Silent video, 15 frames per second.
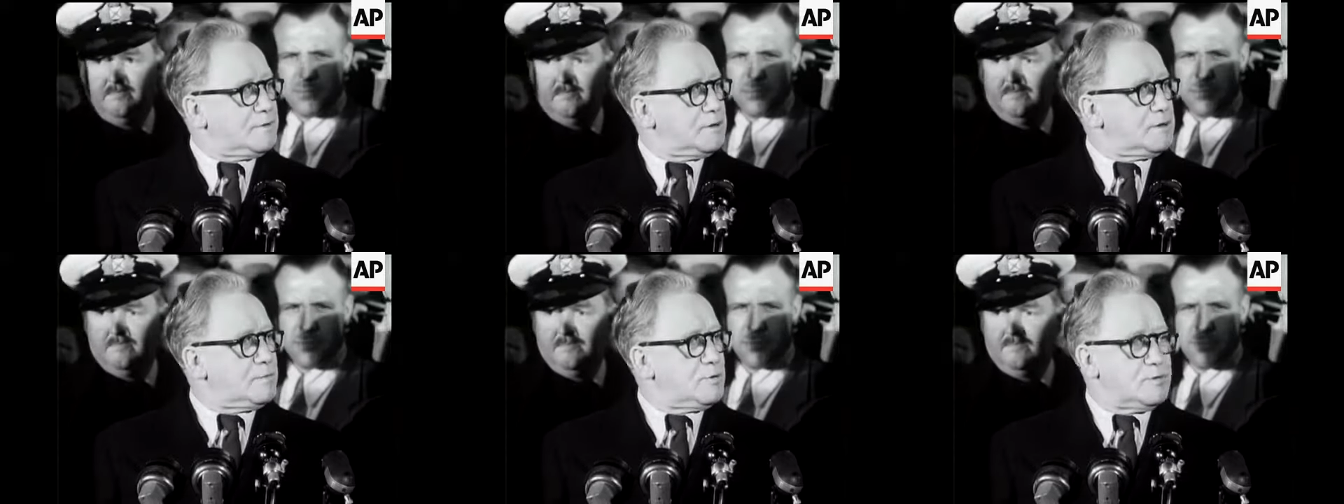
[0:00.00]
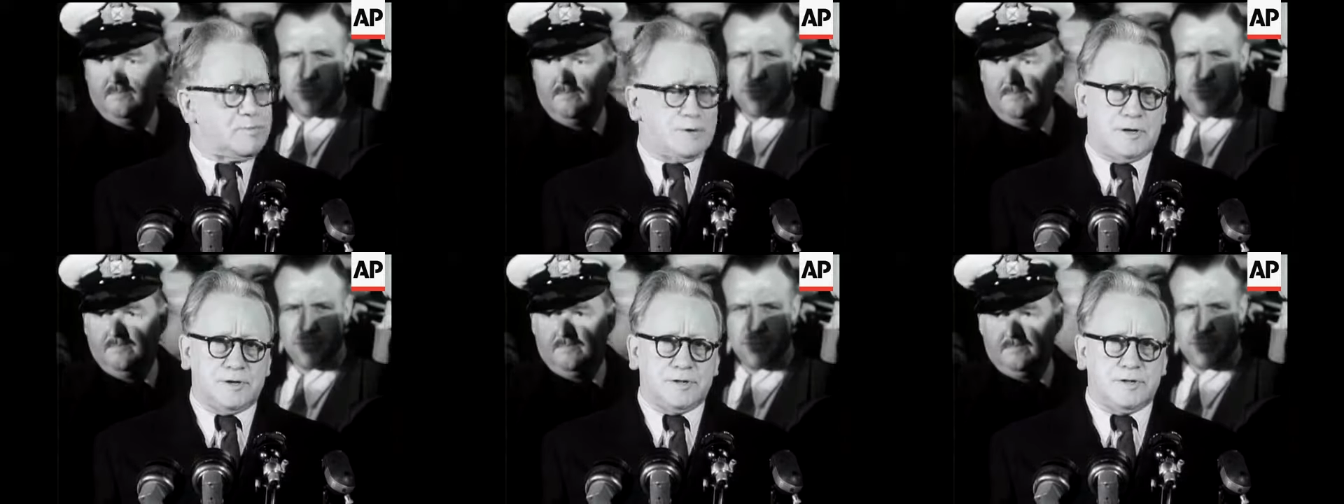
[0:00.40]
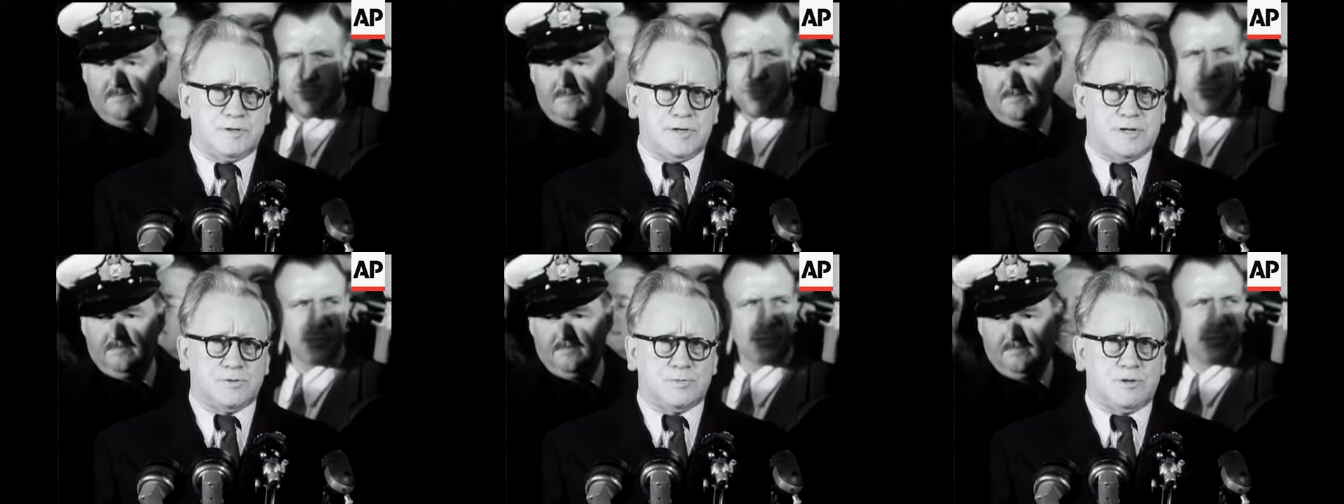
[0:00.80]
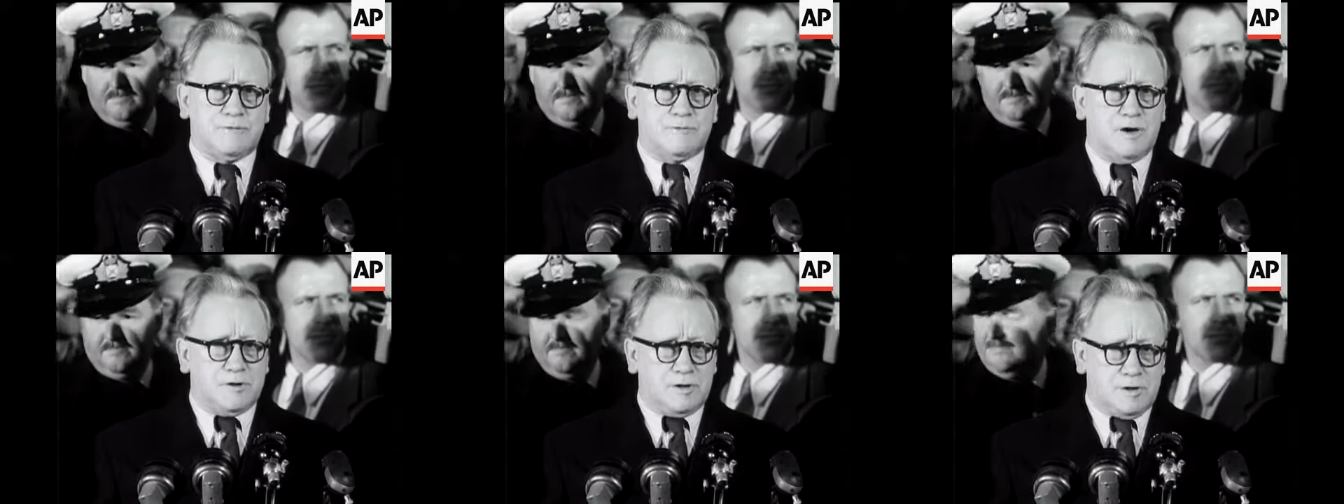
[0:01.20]
Speaker 1: and Liberal parties as we've
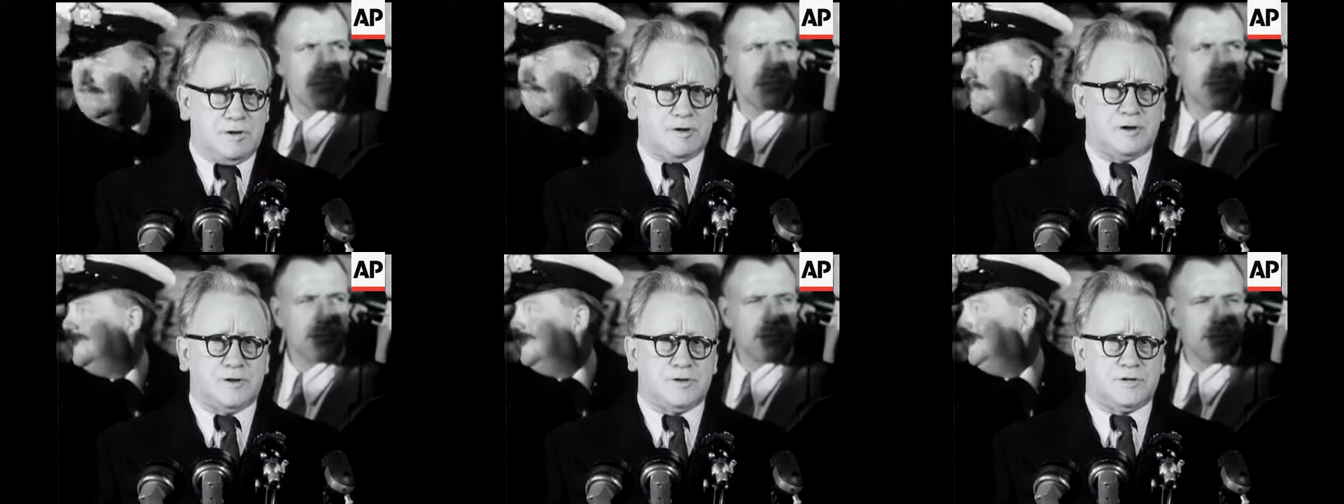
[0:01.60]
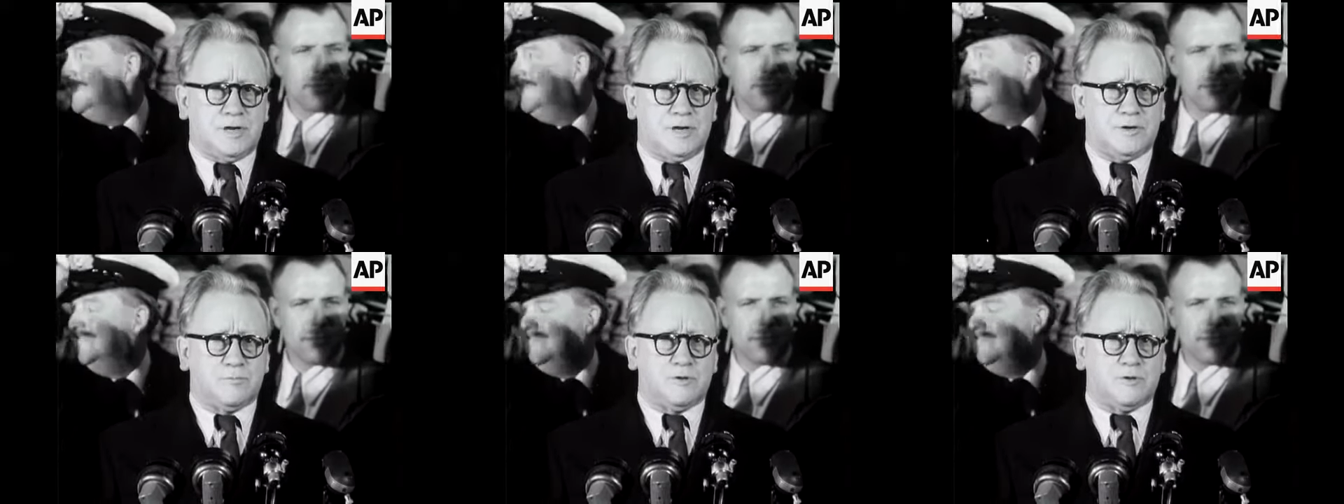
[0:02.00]
gone along in dealing